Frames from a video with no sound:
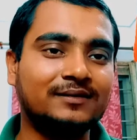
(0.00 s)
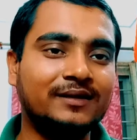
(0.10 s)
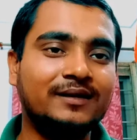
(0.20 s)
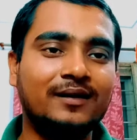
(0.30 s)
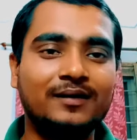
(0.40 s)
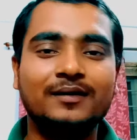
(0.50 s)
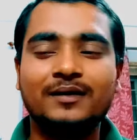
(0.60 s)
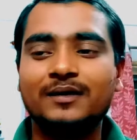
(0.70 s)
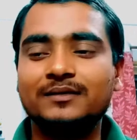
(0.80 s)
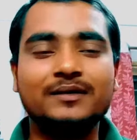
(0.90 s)

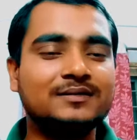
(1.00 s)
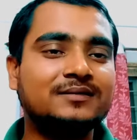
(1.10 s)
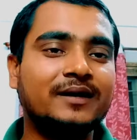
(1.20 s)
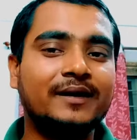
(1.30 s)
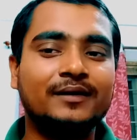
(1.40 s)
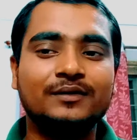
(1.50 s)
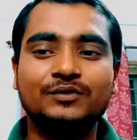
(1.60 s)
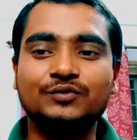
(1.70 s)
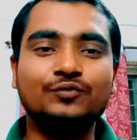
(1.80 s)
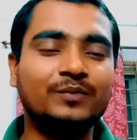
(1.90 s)
they said
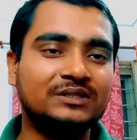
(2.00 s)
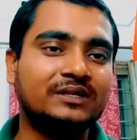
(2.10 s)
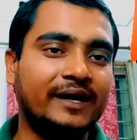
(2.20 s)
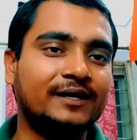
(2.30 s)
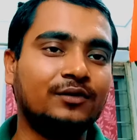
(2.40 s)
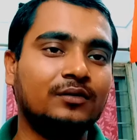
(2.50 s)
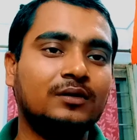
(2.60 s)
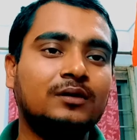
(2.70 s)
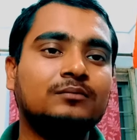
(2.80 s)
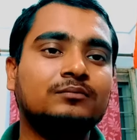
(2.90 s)
you must write on
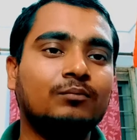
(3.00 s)
the